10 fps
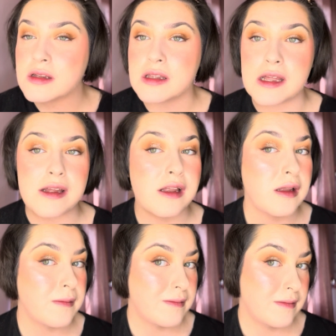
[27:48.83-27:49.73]
Like,
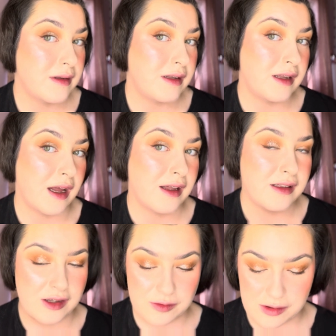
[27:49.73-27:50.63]
yeah,
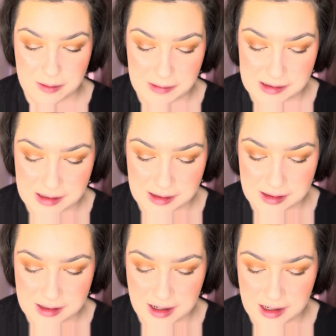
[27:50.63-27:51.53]
that's what I mean, like the
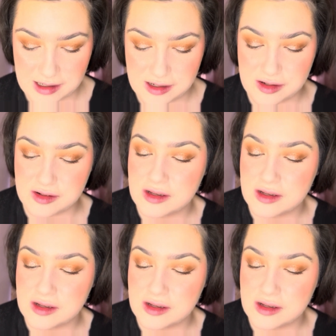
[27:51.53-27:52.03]
tiniest